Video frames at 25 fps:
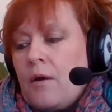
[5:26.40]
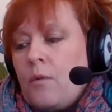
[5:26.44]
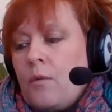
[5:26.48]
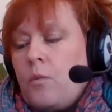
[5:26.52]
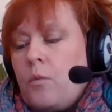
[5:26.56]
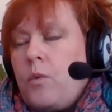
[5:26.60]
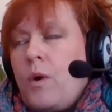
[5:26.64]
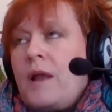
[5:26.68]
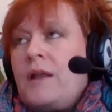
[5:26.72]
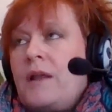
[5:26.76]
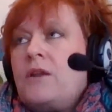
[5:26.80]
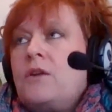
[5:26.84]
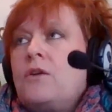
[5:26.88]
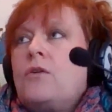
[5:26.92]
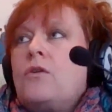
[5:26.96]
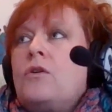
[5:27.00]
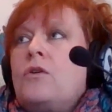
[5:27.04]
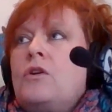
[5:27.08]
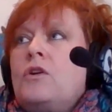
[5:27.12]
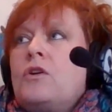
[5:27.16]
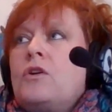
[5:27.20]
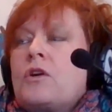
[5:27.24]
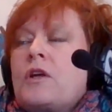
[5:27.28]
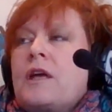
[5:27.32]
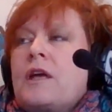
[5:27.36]
When you're
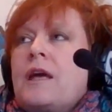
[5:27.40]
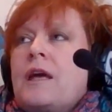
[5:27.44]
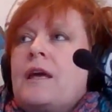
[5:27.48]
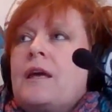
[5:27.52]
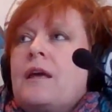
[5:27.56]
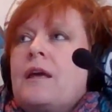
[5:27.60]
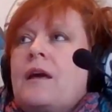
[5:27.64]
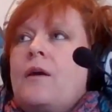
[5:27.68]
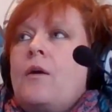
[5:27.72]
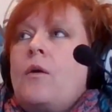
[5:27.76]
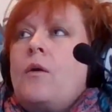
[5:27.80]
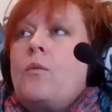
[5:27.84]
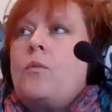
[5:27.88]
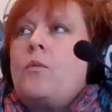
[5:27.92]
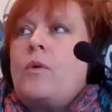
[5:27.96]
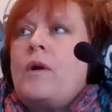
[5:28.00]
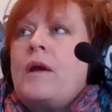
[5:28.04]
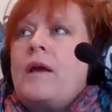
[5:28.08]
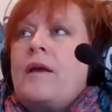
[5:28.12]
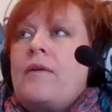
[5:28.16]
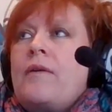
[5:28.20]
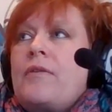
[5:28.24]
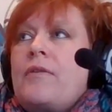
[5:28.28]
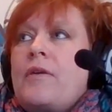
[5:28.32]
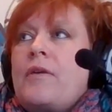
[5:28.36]
looking
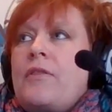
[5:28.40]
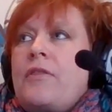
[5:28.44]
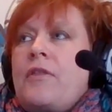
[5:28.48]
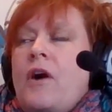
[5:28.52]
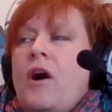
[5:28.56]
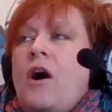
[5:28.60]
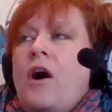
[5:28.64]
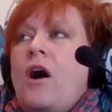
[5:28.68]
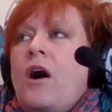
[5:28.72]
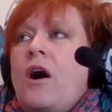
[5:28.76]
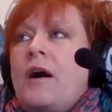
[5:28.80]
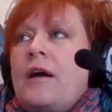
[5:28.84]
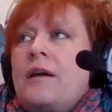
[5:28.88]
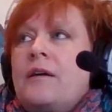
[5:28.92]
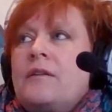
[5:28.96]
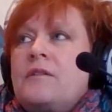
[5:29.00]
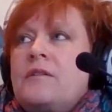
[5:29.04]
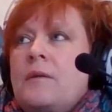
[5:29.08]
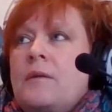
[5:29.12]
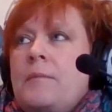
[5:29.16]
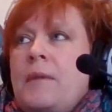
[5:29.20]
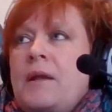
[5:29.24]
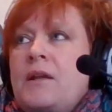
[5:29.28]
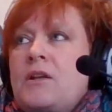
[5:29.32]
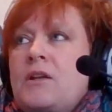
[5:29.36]
with the higher
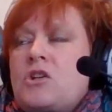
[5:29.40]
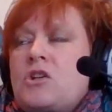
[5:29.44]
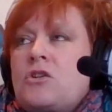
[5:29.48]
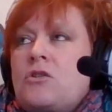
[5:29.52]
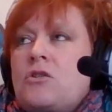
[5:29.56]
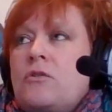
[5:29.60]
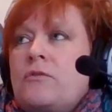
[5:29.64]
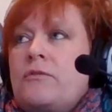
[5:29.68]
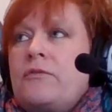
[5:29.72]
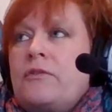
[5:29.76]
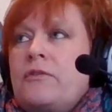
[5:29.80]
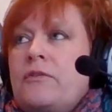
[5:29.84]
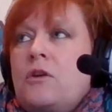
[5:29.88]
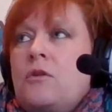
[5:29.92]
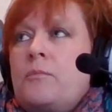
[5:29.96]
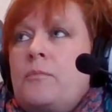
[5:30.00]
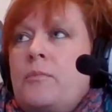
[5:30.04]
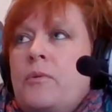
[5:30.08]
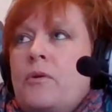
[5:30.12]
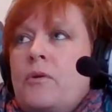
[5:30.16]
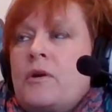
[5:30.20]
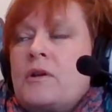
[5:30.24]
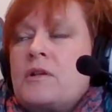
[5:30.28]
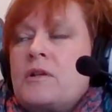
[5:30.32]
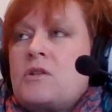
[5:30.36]
dimensional
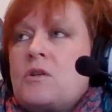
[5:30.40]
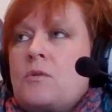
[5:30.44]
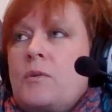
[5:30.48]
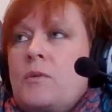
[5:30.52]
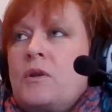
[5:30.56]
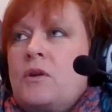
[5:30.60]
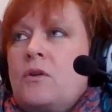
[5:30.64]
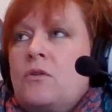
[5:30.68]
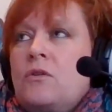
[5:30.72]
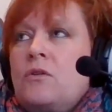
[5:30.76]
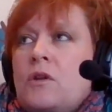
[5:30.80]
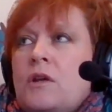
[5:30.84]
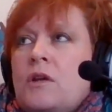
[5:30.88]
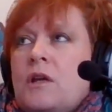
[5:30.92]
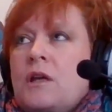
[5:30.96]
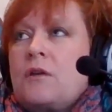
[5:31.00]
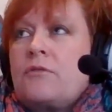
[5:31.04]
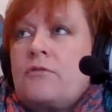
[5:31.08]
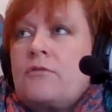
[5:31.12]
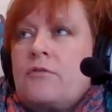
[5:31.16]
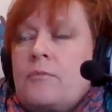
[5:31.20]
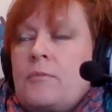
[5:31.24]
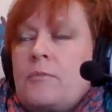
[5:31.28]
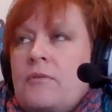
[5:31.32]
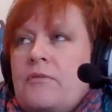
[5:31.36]
viewpoint, so when you're looking
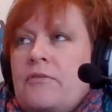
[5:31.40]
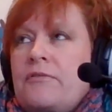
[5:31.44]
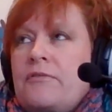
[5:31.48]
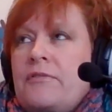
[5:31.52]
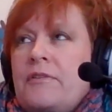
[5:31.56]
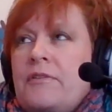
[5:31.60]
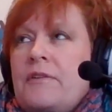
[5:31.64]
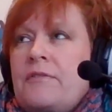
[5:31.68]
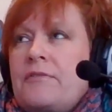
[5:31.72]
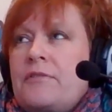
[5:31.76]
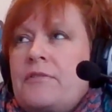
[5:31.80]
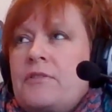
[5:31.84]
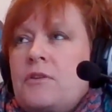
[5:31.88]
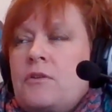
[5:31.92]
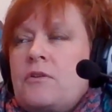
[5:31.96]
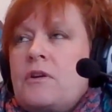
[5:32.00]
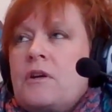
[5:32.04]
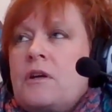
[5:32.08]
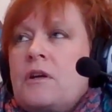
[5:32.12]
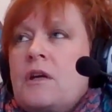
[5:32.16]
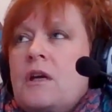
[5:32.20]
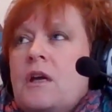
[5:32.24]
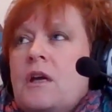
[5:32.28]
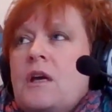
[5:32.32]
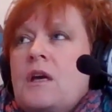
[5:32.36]
from a fifth or
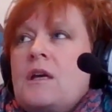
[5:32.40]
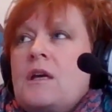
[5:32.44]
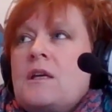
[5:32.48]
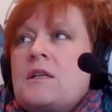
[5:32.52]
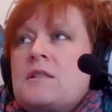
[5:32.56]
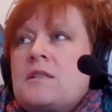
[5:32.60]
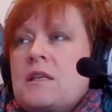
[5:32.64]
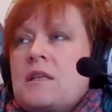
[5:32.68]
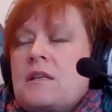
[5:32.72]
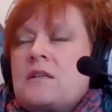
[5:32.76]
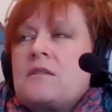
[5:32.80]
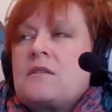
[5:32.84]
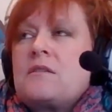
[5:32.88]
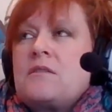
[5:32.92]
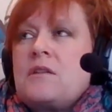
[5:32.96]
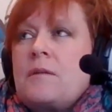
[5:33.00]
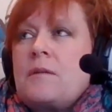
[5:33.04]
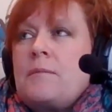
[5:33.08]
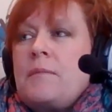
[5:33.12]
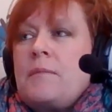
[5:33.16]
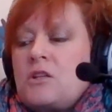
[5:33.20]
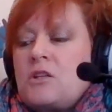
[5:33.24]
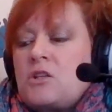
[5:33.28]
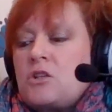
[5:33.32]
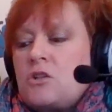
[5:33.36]
a sixth
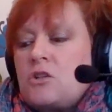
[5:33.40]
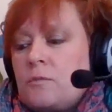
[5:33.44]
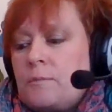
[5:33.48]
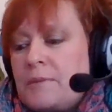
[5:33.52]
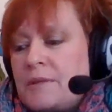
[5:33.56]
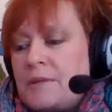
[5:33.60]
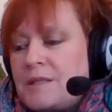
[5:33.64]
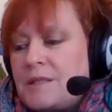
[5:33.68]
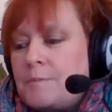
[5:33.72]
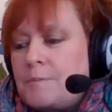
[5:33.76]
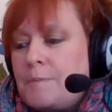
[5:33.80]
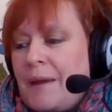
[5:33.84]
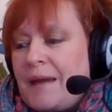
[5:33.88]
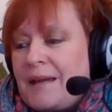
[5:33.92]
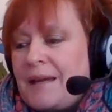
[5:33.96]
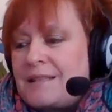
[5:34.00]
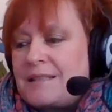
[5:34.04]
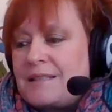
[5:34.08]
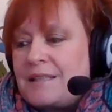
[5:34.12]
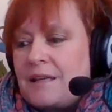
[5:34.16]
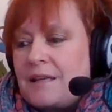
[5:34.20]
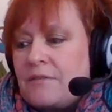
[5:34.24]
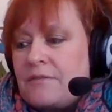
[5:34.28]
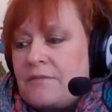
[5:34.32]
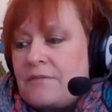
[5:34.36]
dimensional
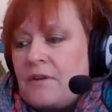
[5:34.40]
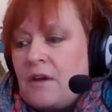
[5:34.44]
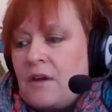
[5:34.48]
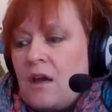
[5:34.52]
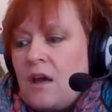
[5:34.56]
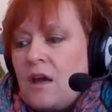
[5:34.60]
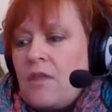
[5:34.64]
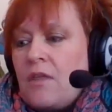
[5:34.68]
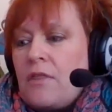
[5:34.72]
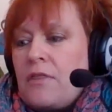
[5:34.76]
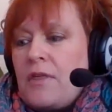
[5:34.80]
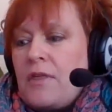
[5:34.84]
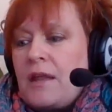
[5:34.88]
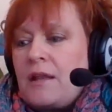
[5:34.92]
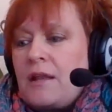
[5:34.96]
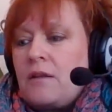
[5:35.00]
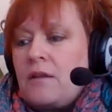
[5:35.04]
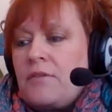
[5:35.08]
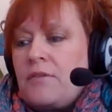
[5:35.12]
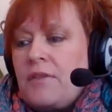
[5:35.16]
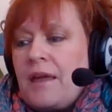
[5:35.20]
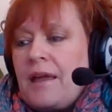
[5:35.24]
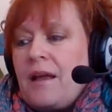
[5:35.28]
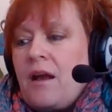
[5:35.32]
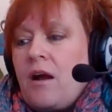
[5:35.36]
perspective, then
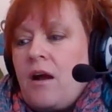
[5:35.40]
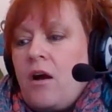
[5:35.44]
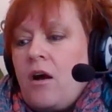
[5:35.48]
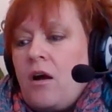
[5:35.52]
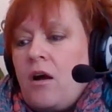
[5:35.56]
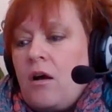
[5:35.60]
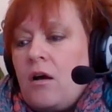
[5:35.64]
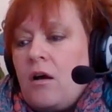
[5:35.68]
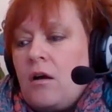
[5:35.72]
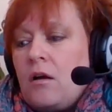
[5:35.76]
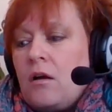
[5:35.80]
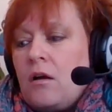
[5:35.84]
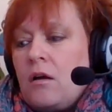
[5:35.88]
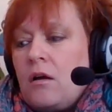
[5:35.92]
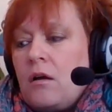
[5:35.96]
they are